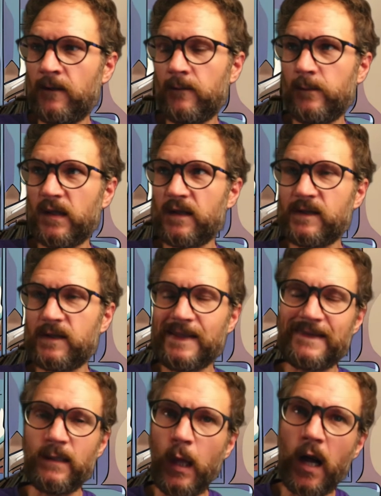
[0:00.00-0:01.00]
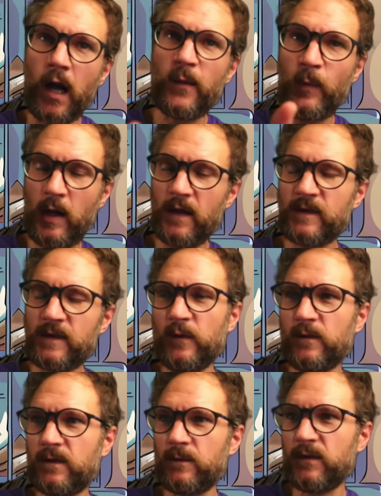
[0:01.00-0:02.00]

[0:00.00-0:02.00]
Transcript: because it's not possible to